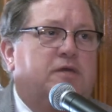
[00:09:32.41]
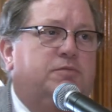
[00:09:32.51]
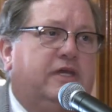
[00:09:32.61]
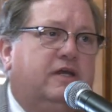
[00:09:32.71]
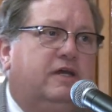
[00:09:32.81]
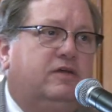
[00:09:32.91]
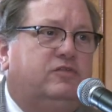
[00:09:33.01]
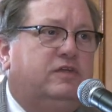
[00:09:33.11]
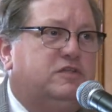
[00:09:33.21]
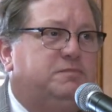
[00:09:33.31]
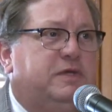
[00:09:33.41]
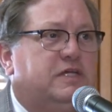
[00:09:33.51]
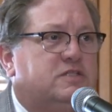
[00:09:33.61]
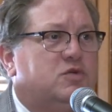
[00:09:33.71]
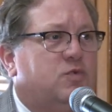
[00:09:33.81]
because it
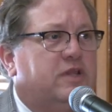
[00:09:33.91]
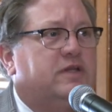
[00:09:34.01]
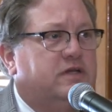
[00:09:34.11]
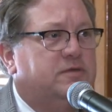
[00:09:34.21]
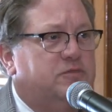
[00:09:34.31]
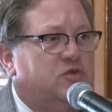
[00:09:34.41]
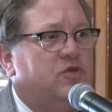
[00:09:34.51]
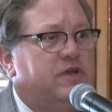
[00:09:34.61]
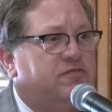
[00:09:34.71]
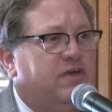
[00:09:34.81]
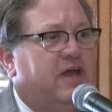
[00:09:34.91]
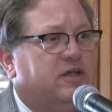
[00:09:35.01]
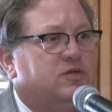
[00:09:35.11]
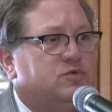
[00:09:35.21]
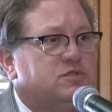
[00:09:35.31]
speaks to what the community
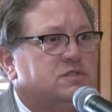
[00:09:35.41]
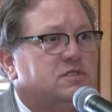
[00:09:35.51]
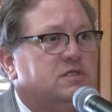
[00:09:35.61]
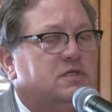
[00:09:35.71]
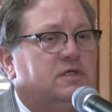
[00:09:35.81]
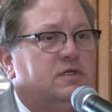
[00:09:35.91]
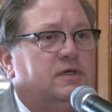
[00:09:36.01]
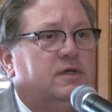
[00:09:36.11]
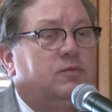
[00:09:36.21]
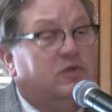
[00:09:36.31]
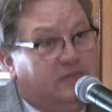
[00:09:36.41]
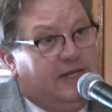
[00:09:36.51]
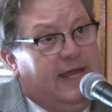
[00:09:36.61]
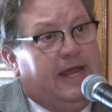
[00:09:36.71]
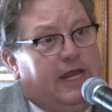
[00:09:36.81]
values. Well,
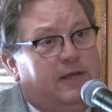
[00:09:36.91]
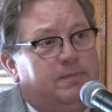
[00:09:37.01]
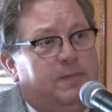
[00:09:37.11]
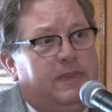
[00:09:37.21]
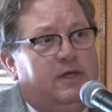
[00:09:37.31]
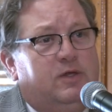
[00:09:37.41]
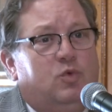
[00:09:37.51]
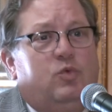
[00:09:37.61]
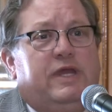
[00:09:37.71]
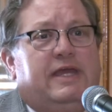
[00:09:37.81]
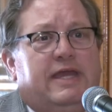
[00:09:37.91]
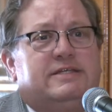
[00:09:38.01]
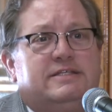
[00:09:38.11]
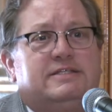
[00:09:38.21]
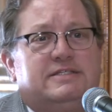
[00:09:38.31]
today we
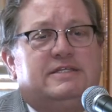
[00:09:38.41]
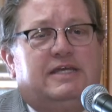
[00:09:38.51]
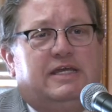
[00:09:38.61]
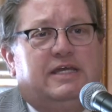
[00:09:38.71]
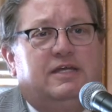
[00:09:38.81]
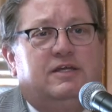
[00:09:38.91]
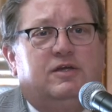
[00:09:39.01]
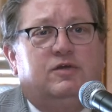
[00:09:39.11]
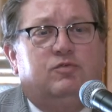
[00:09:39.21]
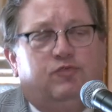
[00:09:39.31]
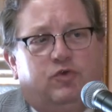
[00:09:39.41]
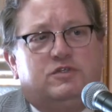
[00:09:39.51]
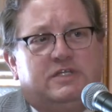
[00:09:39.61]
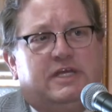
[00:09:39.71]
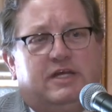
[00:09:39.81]
get to see
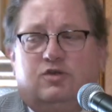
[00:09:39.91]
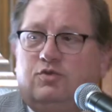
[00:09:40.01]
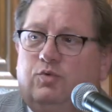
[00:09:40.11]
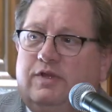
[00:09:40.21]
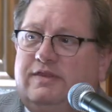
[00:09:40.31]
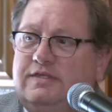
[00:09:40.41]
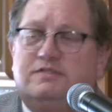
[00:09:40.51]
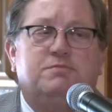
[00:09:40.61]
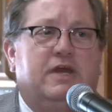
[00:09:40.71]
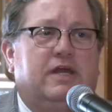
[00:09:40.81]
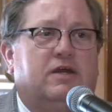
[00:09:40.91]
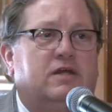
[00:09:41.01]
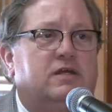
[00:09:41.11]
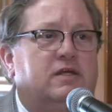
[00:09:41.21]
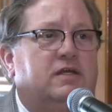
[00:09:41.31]
firsthand what this mayor